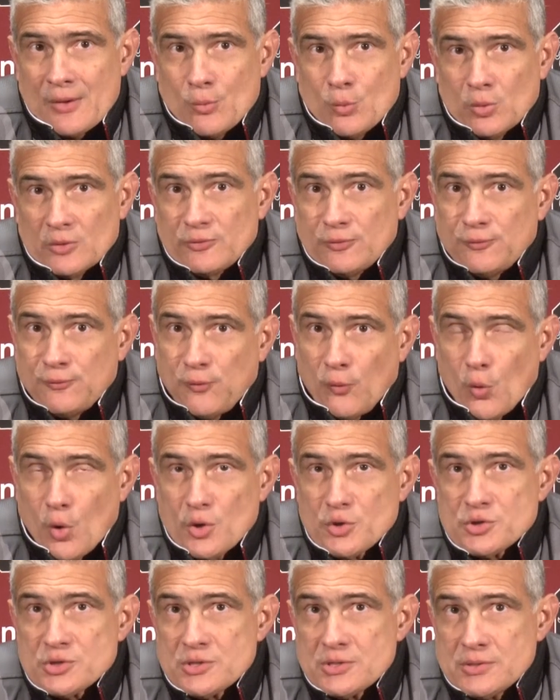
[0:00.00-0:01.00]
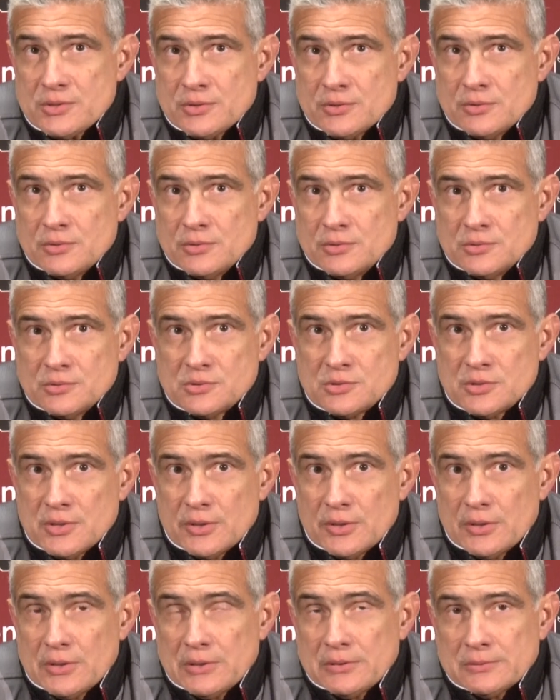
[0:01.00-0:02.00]
was forced
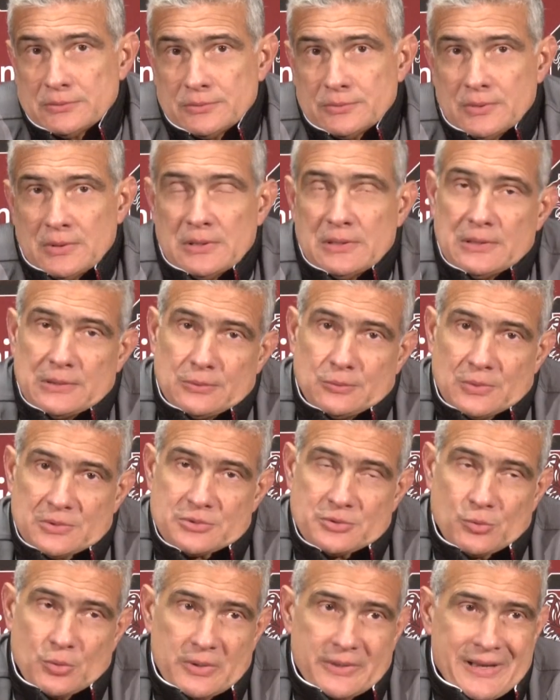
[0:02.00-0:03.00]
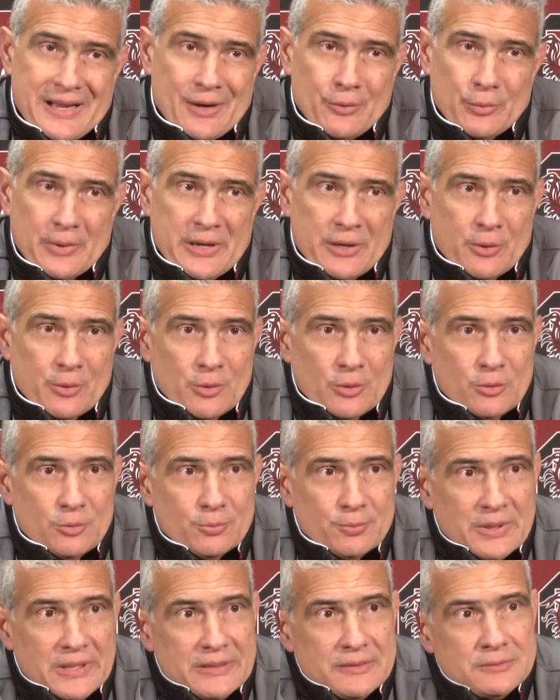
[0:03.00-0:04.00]
to, what's the word, not regroup,
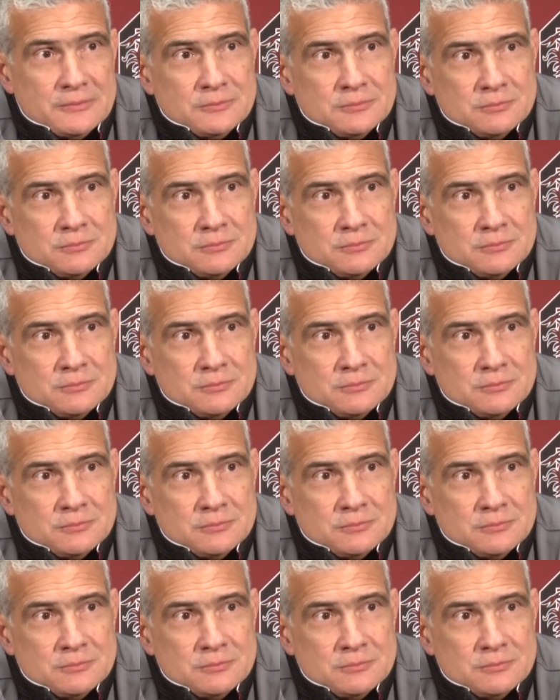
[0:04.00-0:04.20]
but